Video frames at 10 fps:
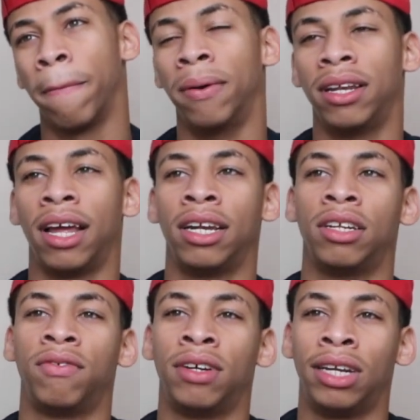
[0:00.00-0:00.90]
But I
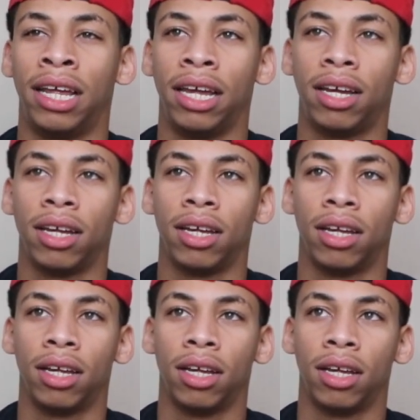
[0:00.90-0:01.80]
just felt like
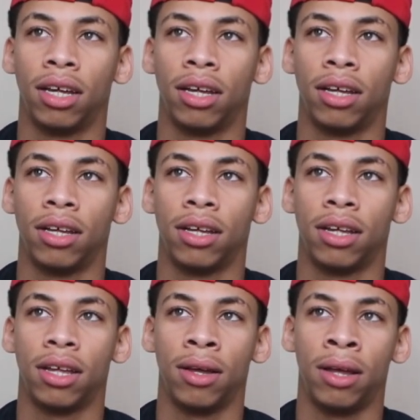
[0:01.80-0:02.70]

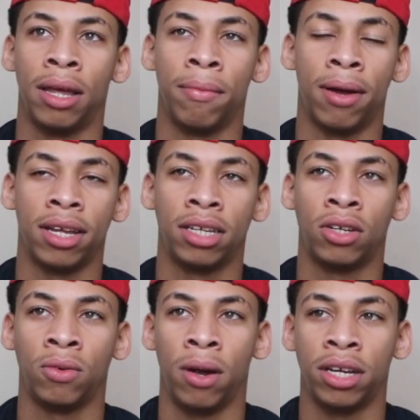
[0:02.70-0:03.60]
in my
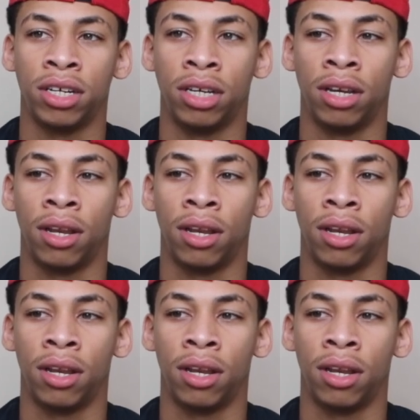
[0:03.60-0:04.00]
situation,